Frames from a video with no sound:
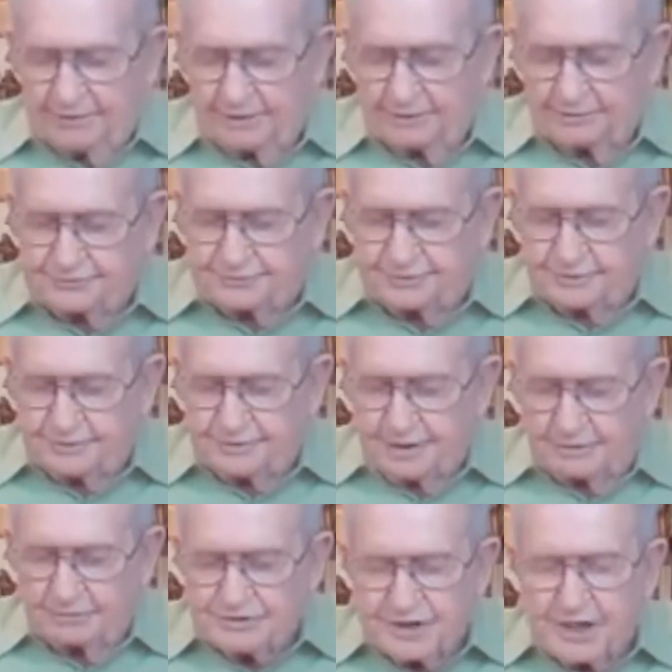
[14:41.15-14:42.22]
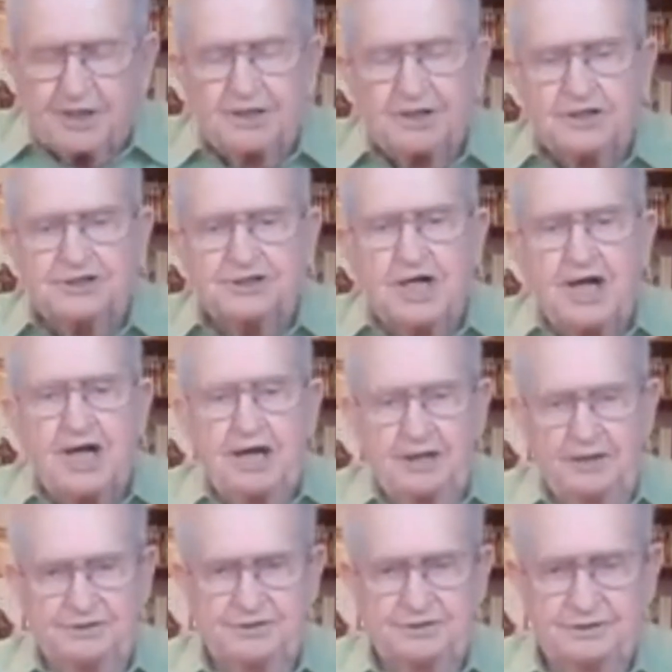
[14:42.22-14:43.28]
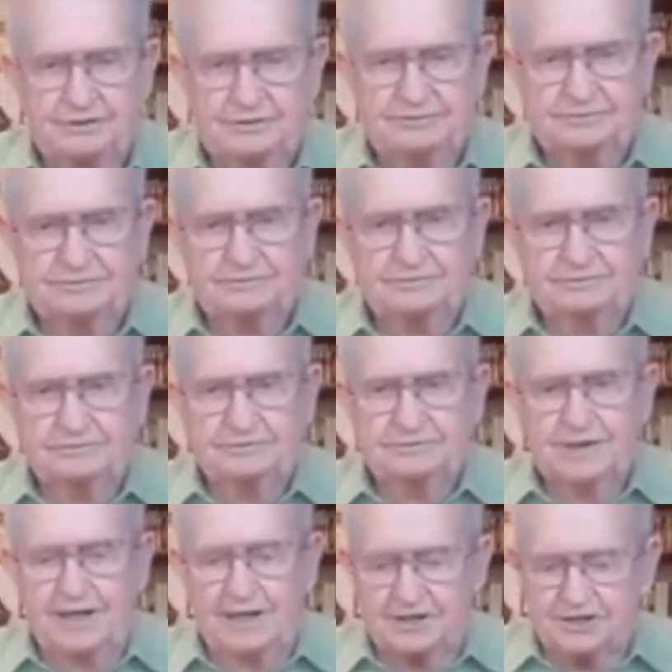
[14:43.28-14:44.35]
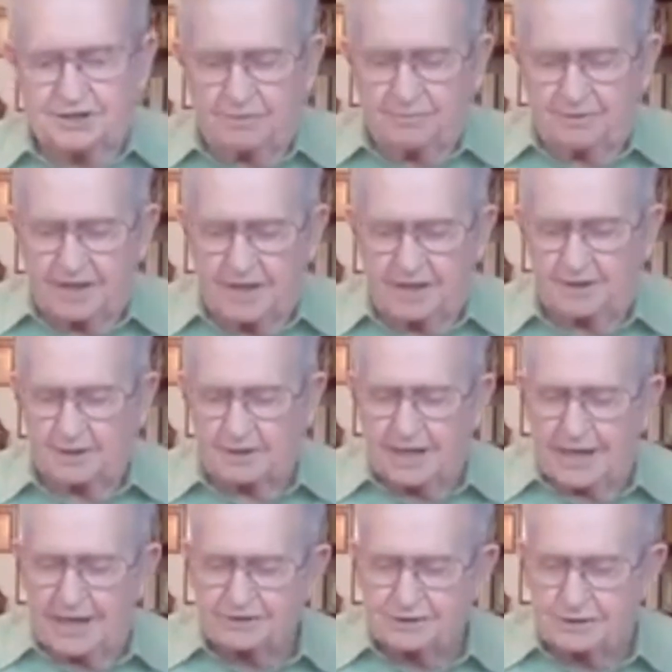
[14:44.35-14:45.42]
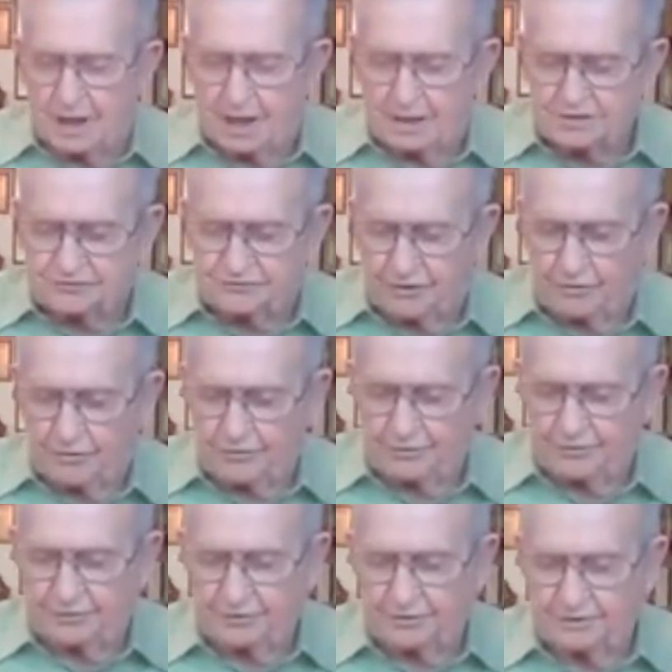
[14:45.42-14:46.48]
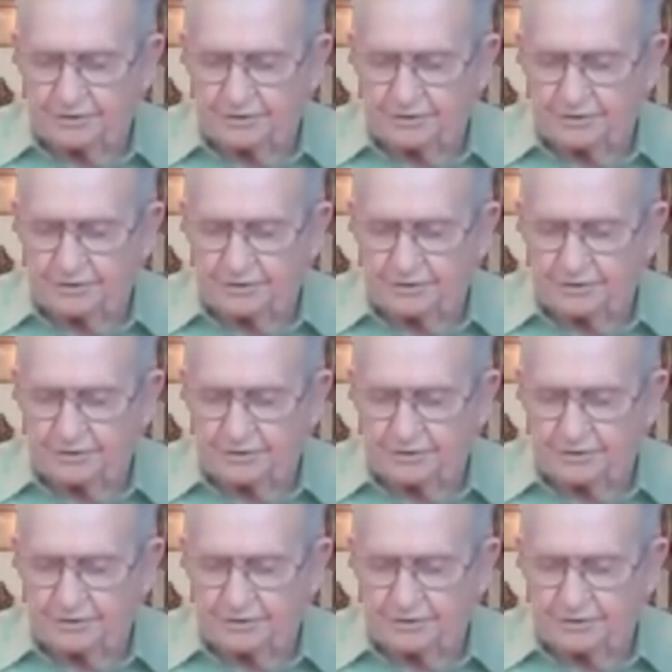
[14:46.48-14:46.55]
He, he was taking a chance as he began to cast lots for it.